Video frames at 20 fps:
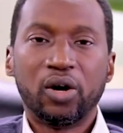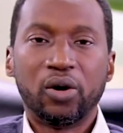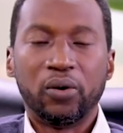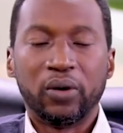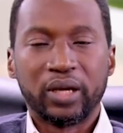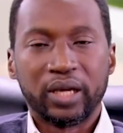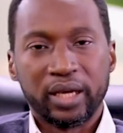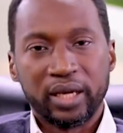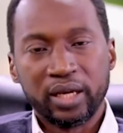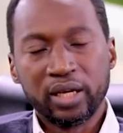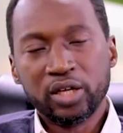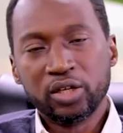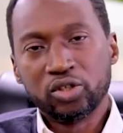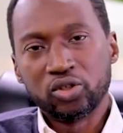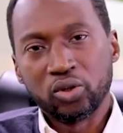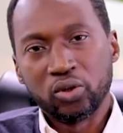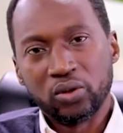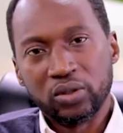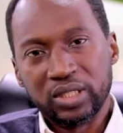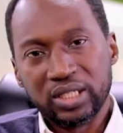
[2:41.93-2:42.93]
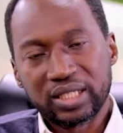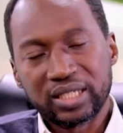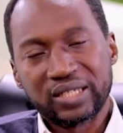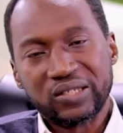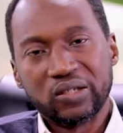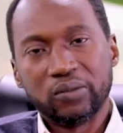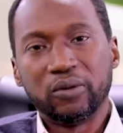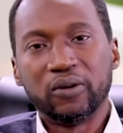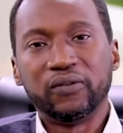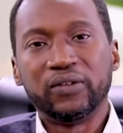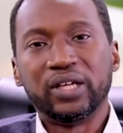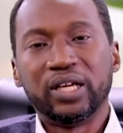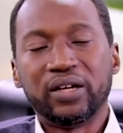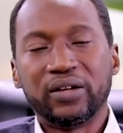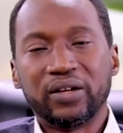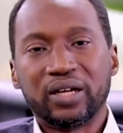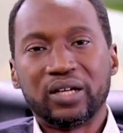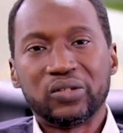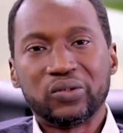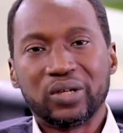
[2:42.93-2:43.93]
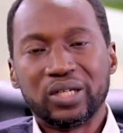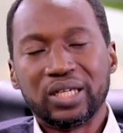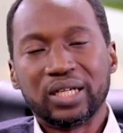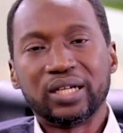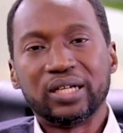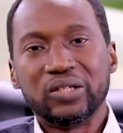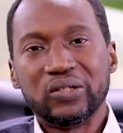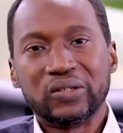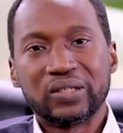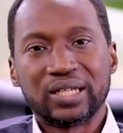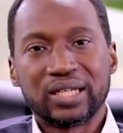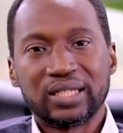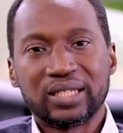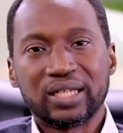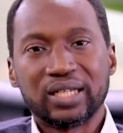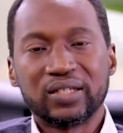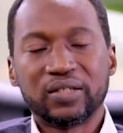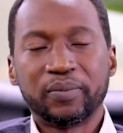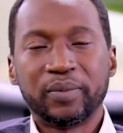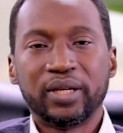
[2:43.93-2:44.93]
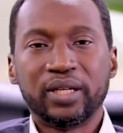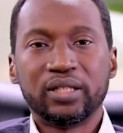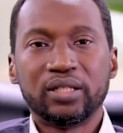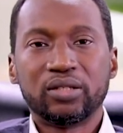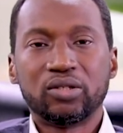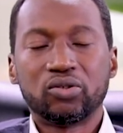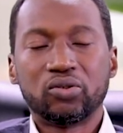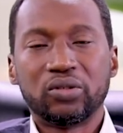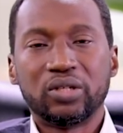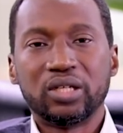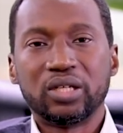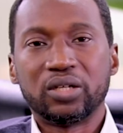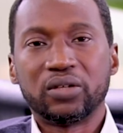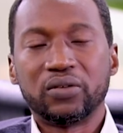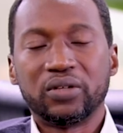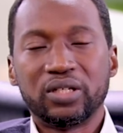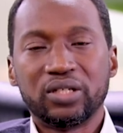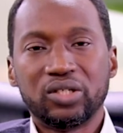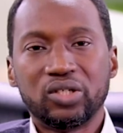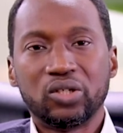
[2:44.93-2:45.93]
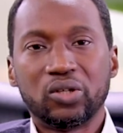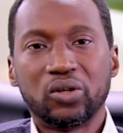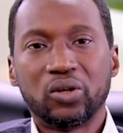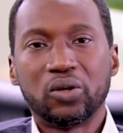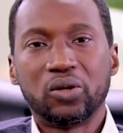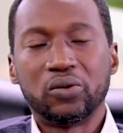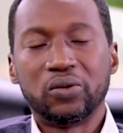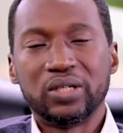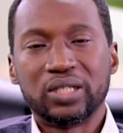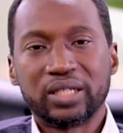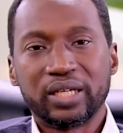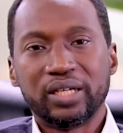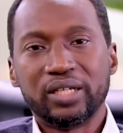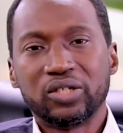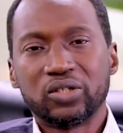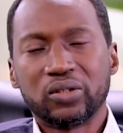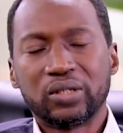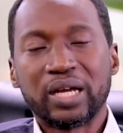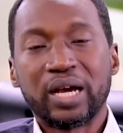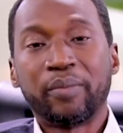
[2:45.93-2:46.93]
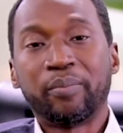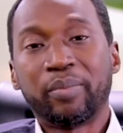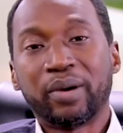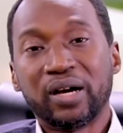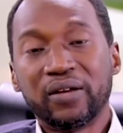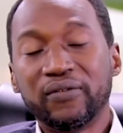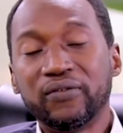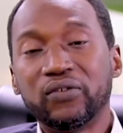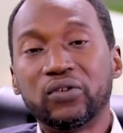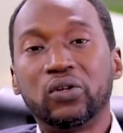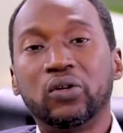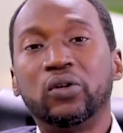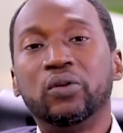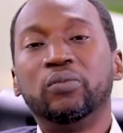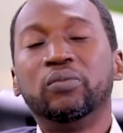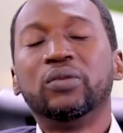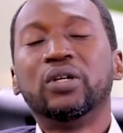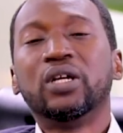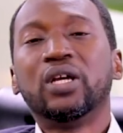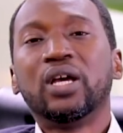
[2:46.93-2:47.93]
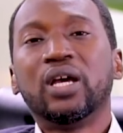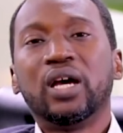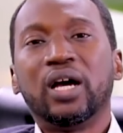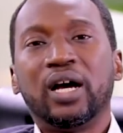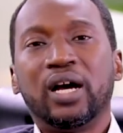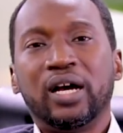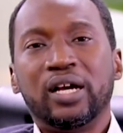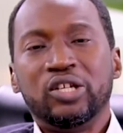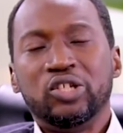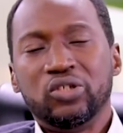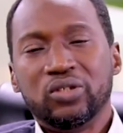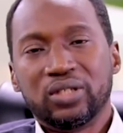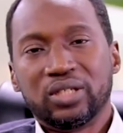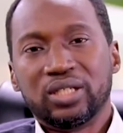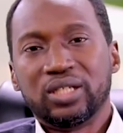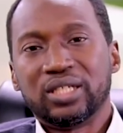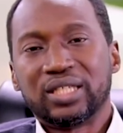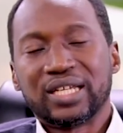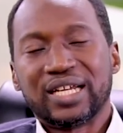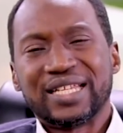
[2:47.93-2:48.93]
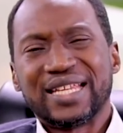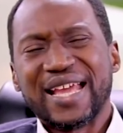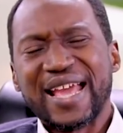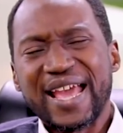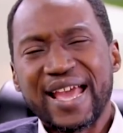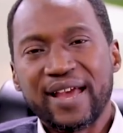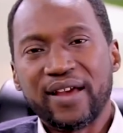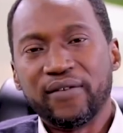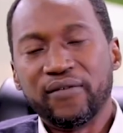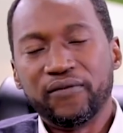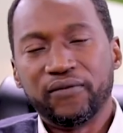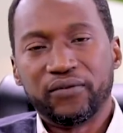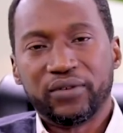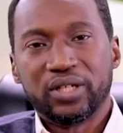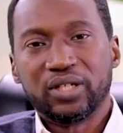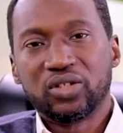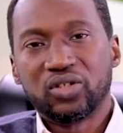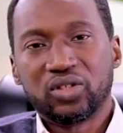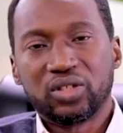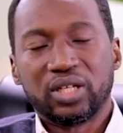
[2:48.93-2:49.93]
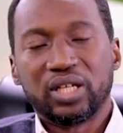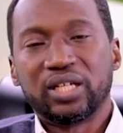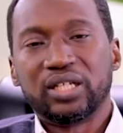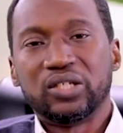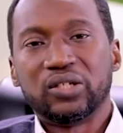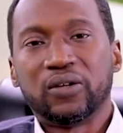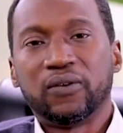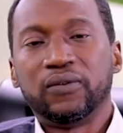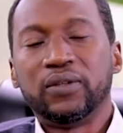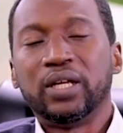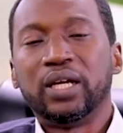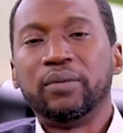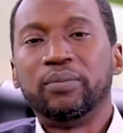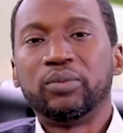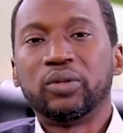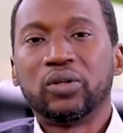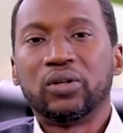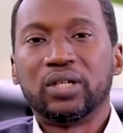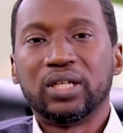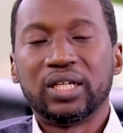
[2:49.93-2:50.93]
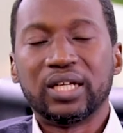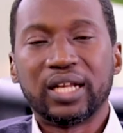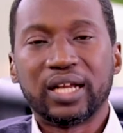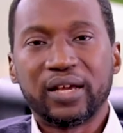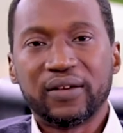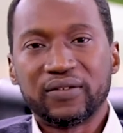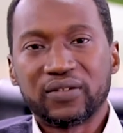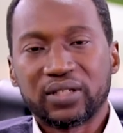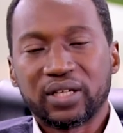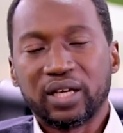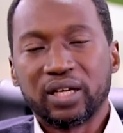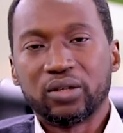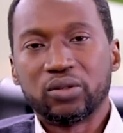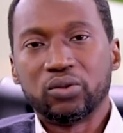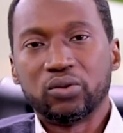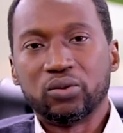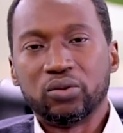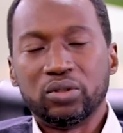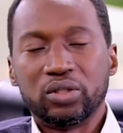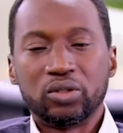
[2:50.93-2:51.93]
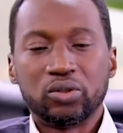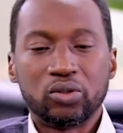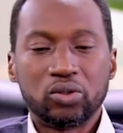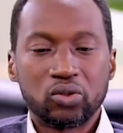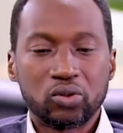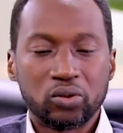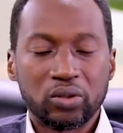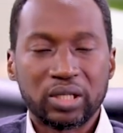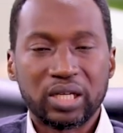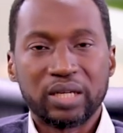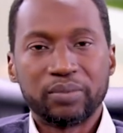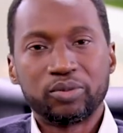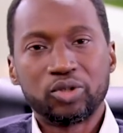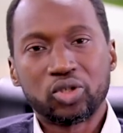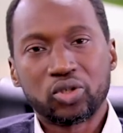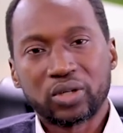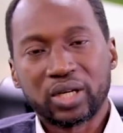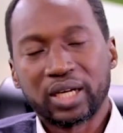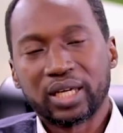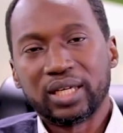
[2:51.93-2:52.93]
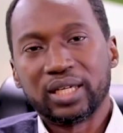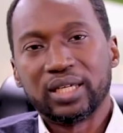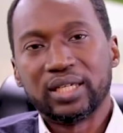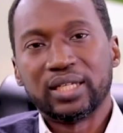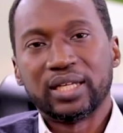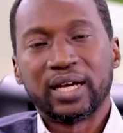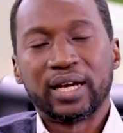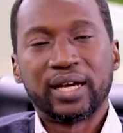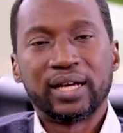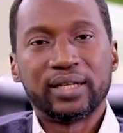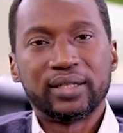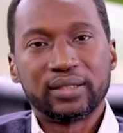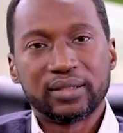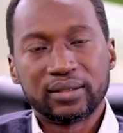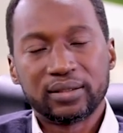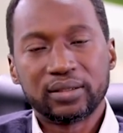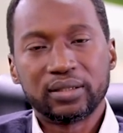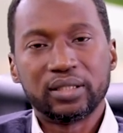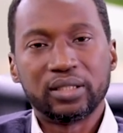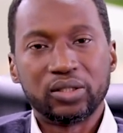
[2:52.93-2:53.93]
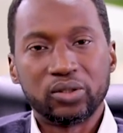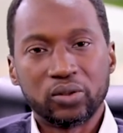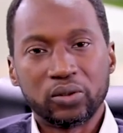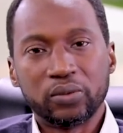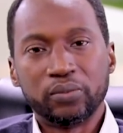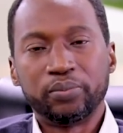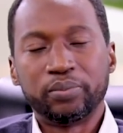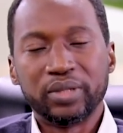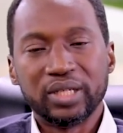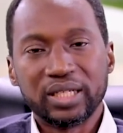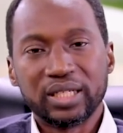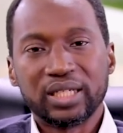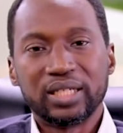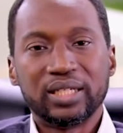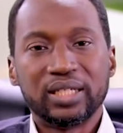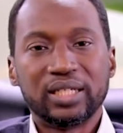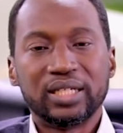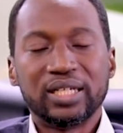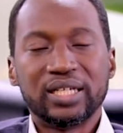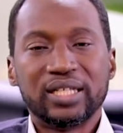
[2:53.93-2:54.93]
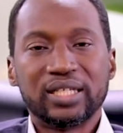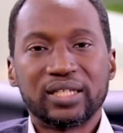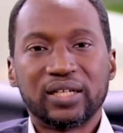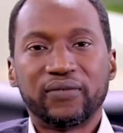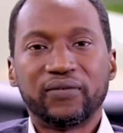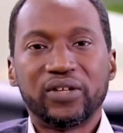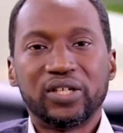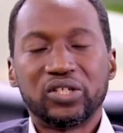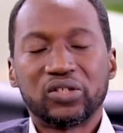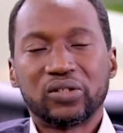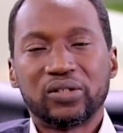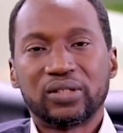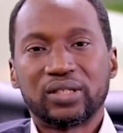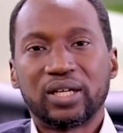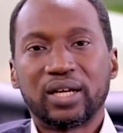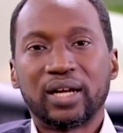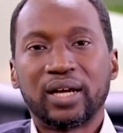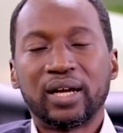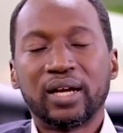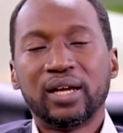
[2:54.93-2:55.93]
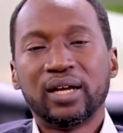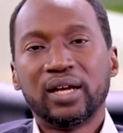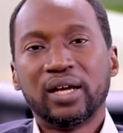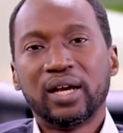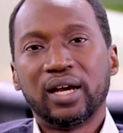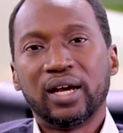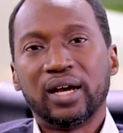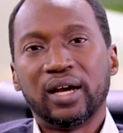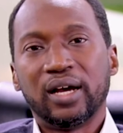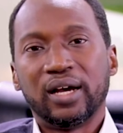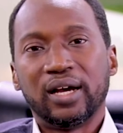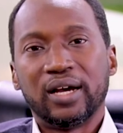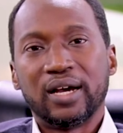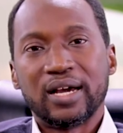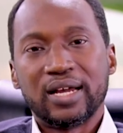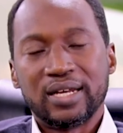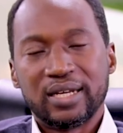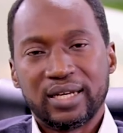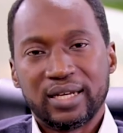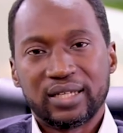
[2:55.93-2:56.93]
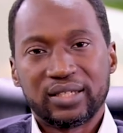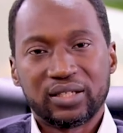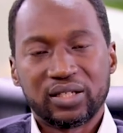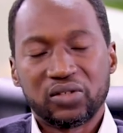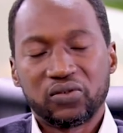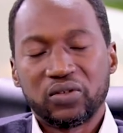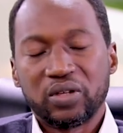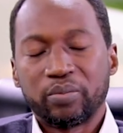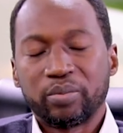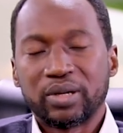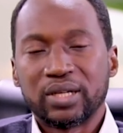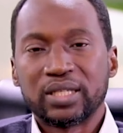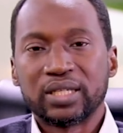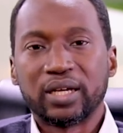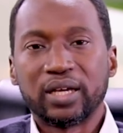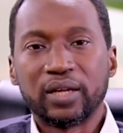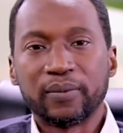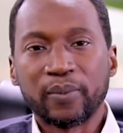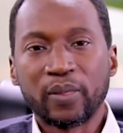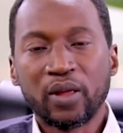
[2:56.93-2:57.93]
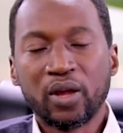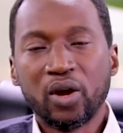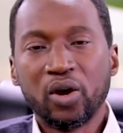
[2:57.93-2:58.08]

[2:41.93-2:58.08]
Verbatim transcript: Okay, so these are some of the areas where you can use assessment to increase your retention apart from uh, using it at every stage of the employee life cycle, you know, to keep tracking and, you know, bringing in interventions that are uh, necessary per time.